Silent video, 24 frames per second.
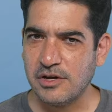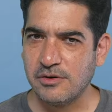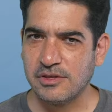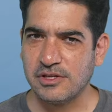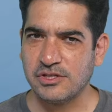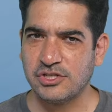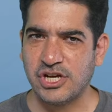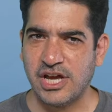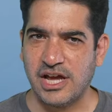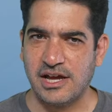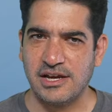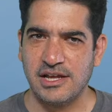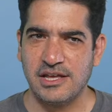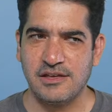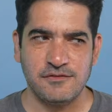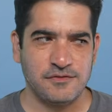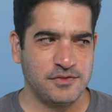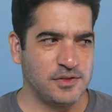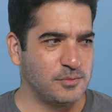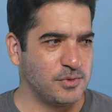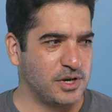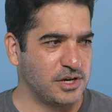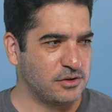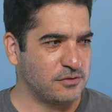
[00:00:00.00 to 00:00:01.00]
the chat if the
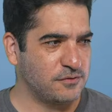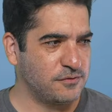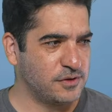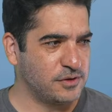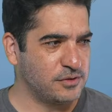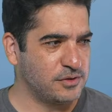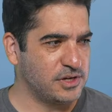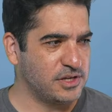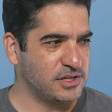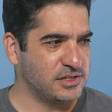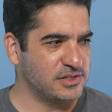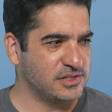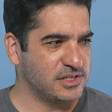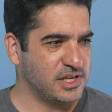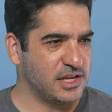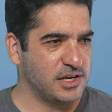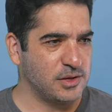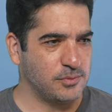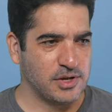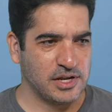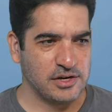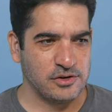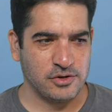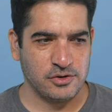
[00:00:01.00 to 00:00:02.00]
microphone is any
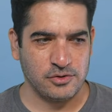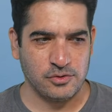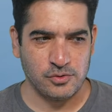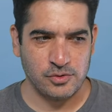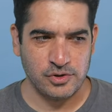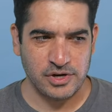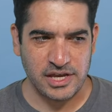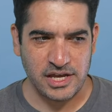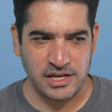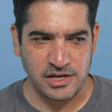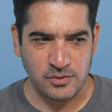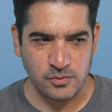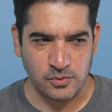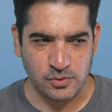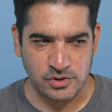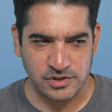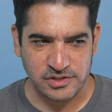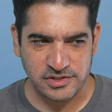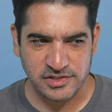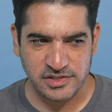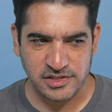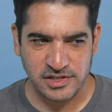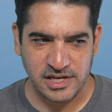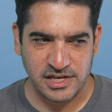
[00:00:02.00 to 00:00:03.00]
better or any
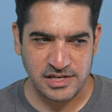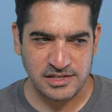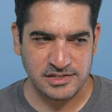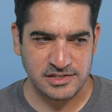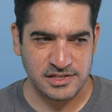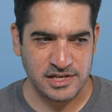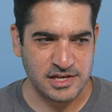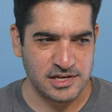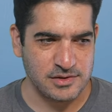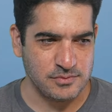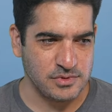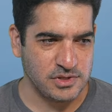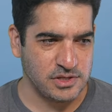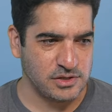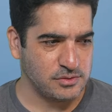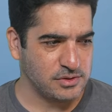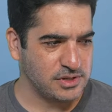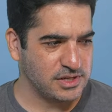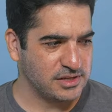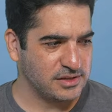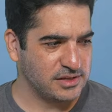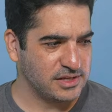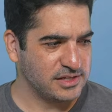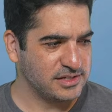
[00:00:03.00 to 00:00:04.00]
worse as I'm doing
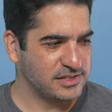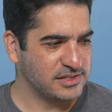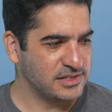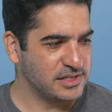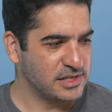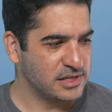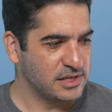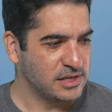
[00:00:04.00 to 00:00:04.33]
this.